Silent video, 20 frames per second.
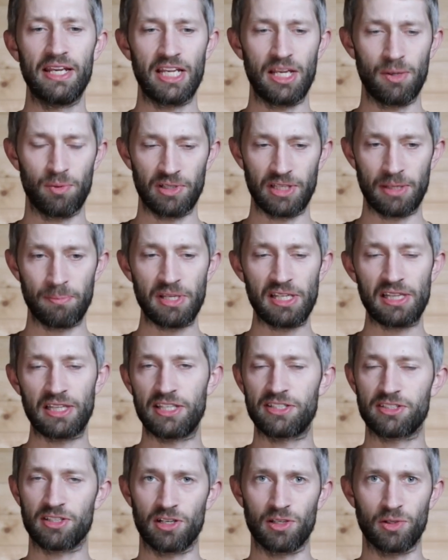he will
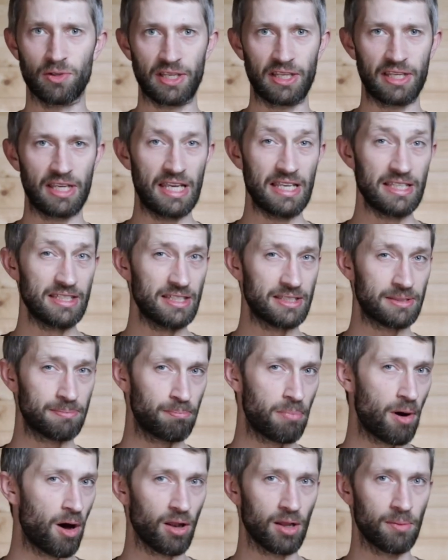immediately start looking, is this
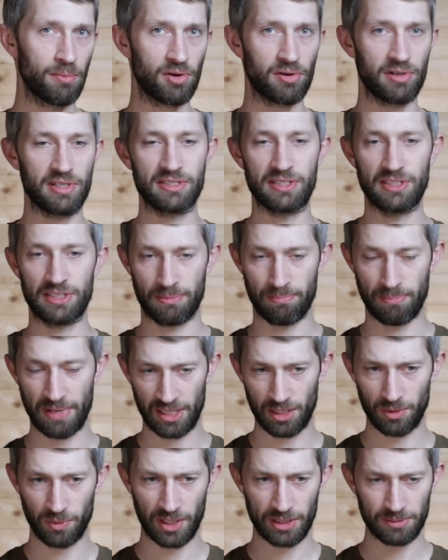polymer or is this a
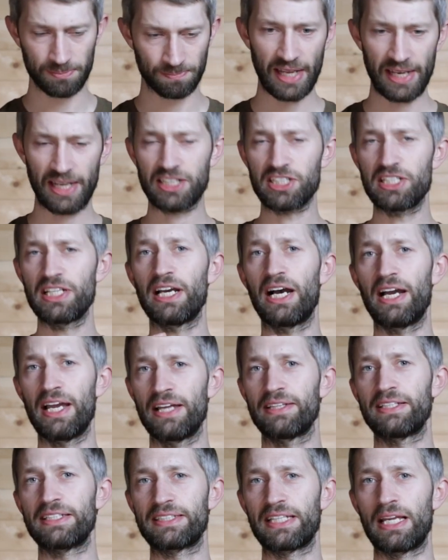metal one? And actually I
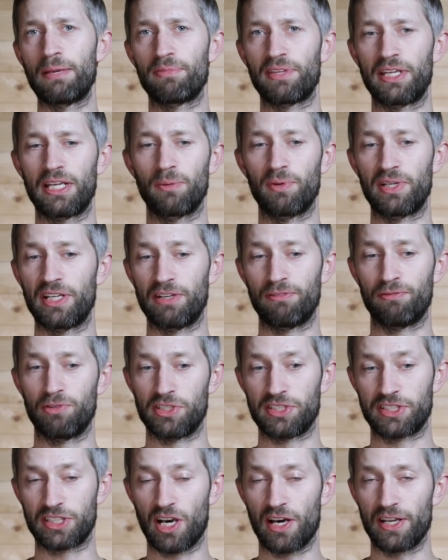had the same thing when I
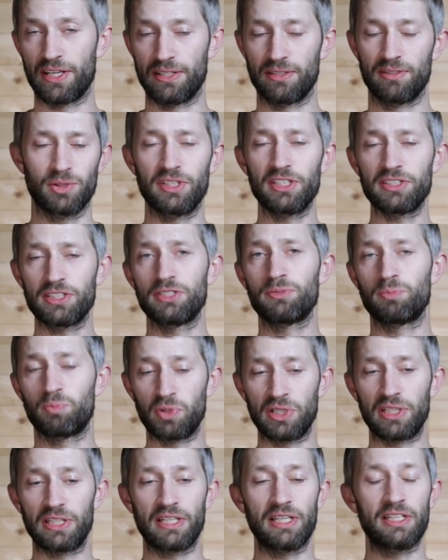first got it. So this is
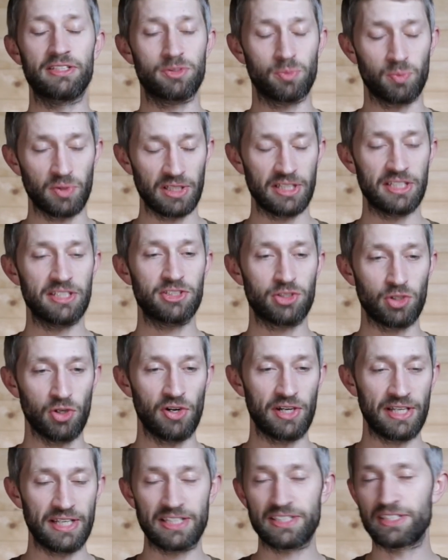really, it's really
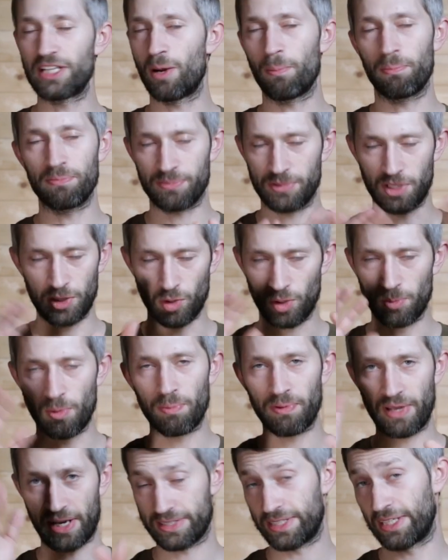sturdy. It's not the
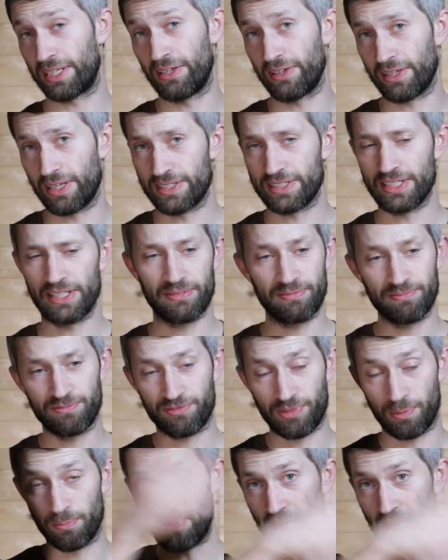normal plastic, like I said,
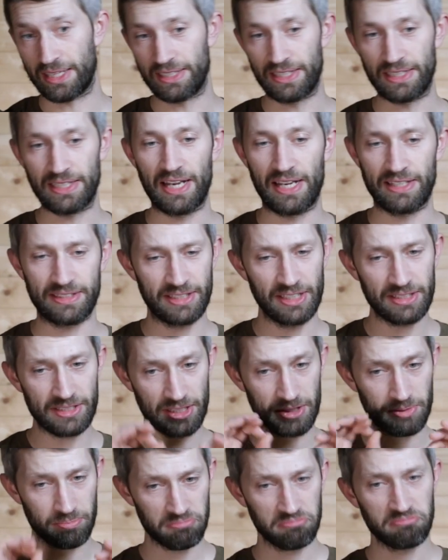from in the days. This
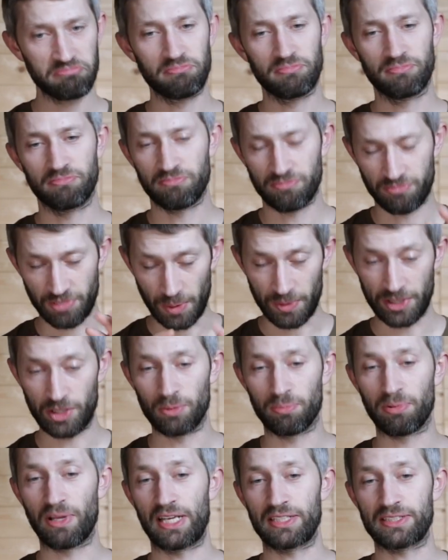is very
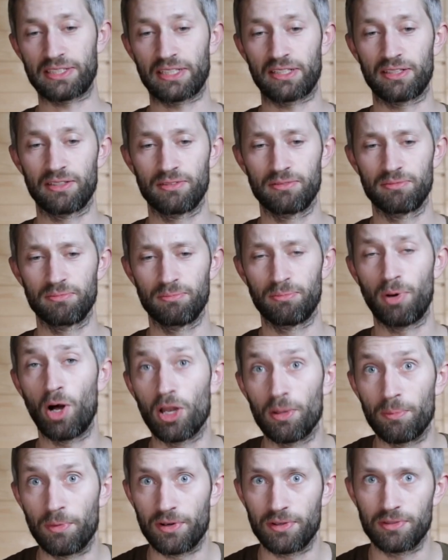good plastic,
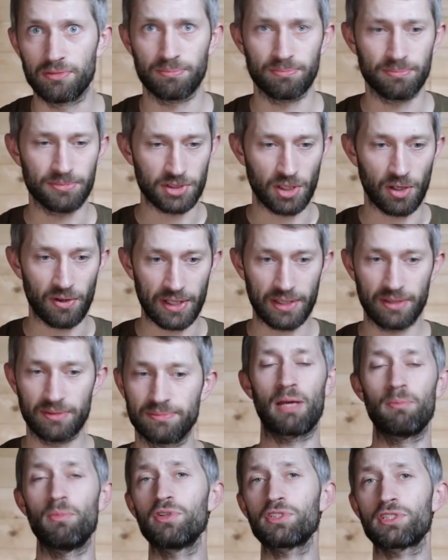polymer, sorry.
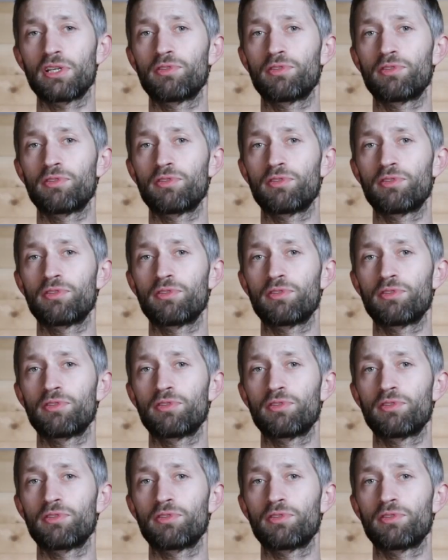And most